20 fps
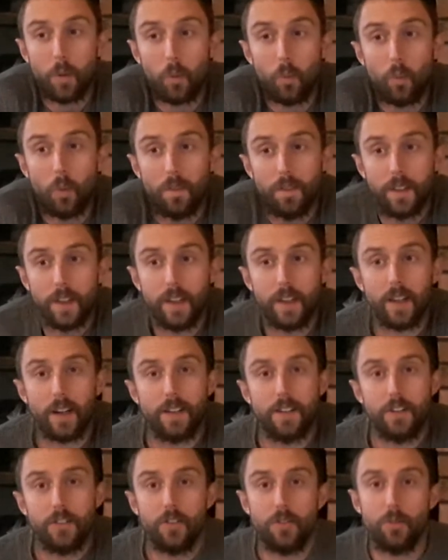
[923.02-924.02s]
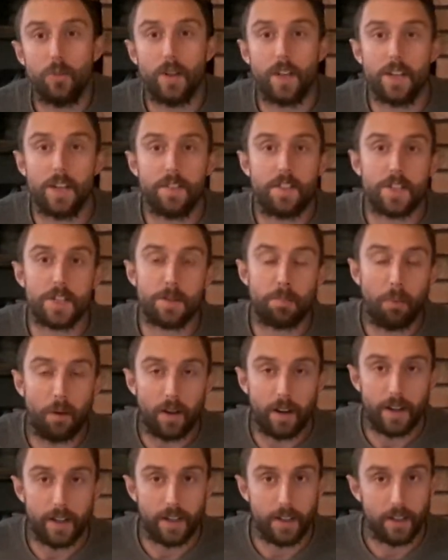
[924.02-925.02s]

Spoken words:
one thing I did do when I did the spine,